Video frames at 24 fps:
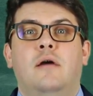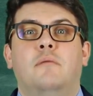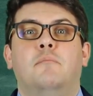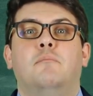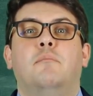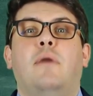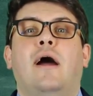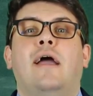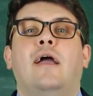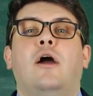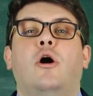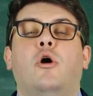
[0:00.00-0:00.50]

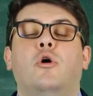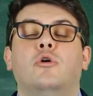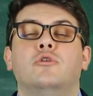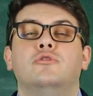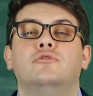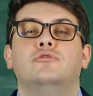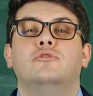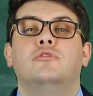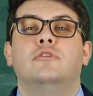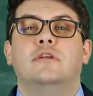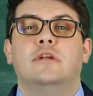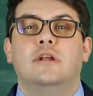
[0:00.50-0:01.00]
by
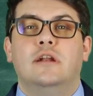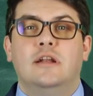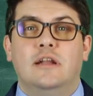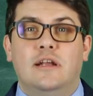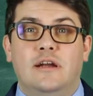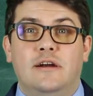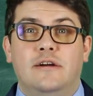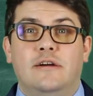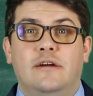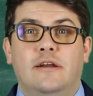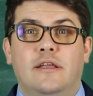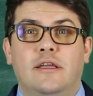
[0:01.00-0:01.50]
author
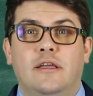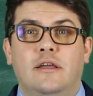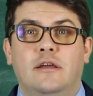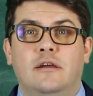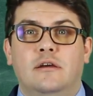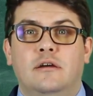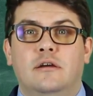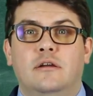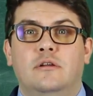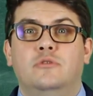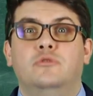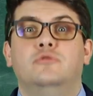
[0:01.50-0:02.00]
learning
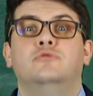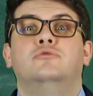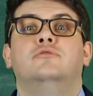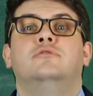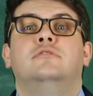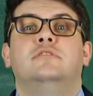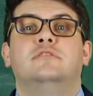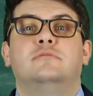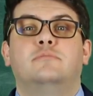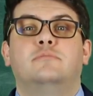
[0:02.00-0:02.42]
due to this